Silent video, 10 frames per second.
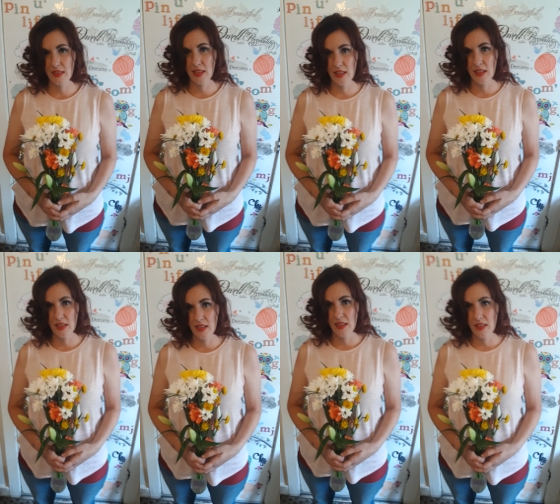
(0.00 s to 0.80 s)
how did you
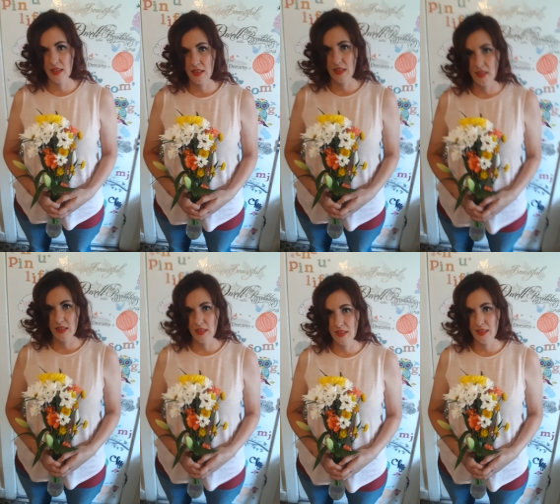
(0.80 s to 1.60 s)
feel about the
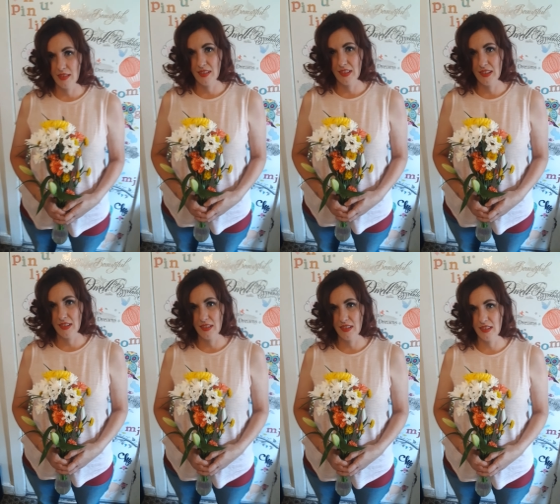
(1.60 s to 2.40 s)

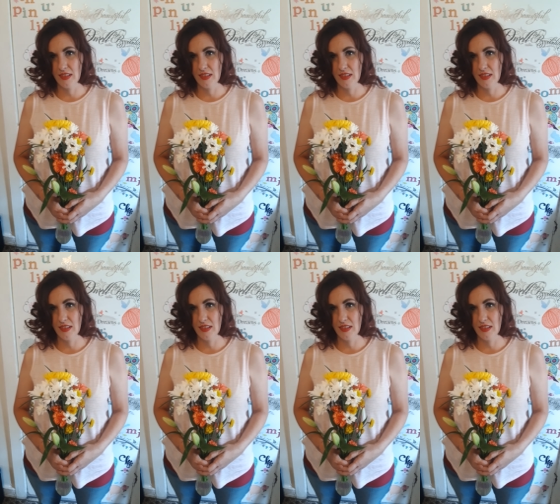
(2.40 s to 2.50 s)
atmosphere?